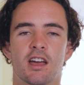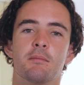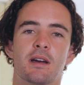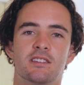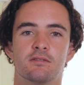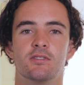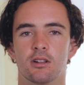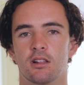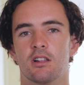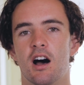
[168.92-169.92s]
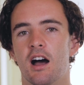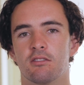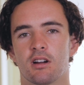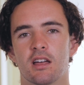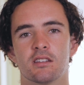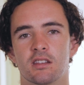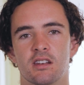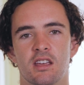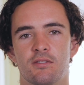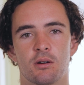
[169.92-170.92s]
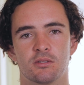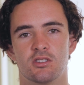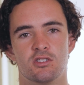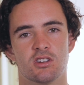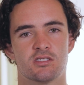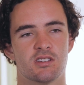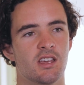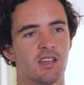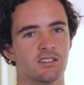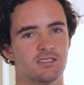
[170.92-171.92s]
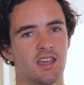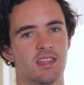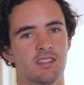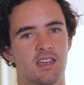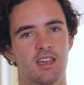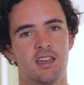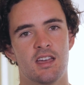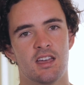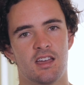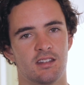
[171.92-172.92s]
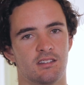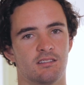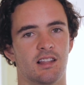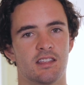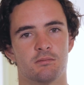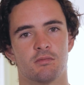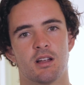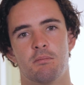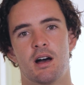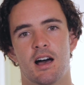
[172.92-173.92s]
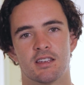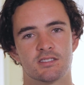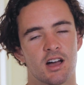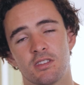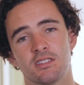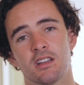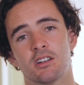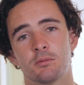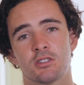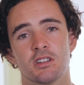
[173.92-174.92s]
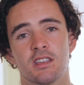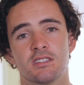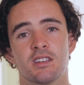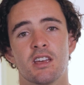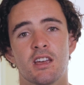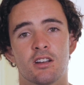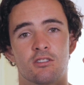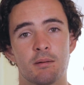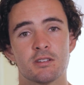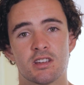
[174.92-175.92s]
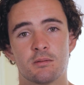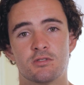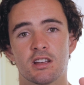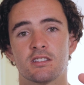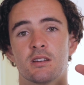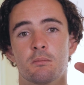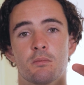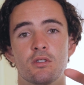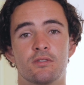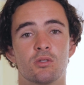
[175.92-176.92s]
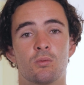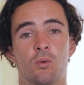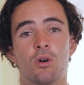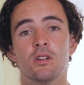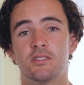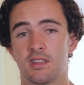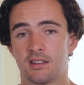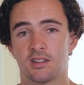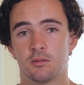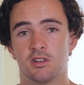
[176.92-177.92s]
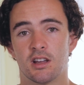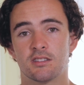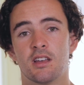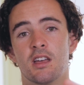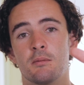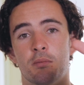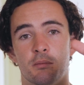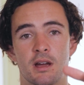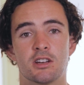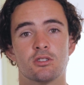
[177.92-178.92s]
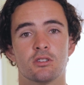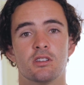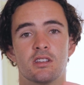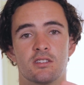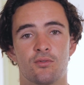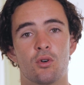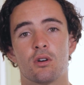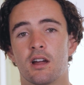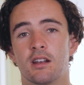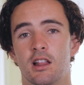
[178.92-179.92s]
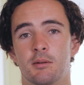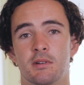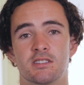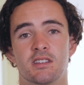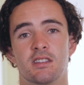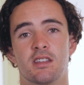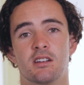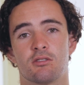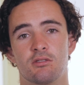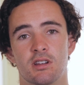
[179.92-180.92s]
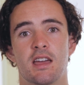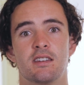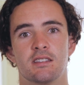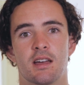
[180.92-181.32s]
and makes it feel alive rather than if I was to just stand there and let them run past. The second option is grab a subject, move towards that subject, but make sure that there's foreground elements that are creating